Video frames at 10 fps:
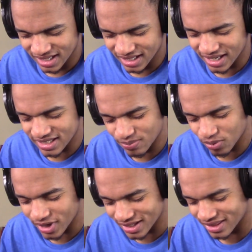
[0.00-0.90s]
Let's
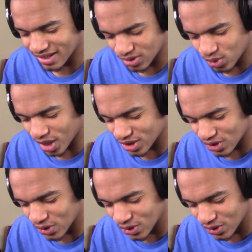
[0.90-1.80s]
break the
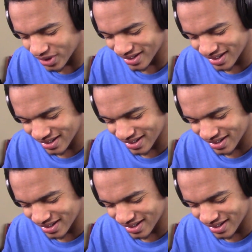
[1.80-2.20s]
threshold.